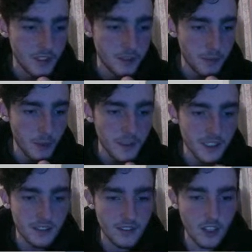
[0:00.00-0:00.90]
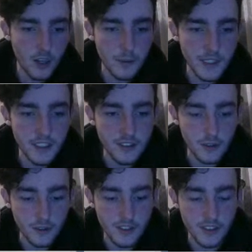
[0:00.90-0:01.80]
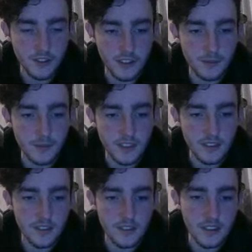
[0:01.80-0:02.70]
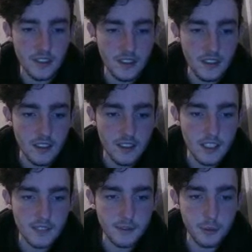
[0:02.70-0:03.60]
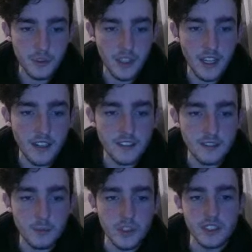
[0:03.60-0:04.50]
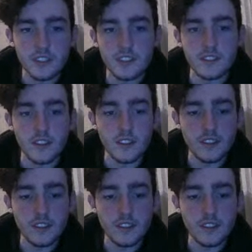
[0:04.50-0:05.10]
probably copy the door script if it would let us, which does not.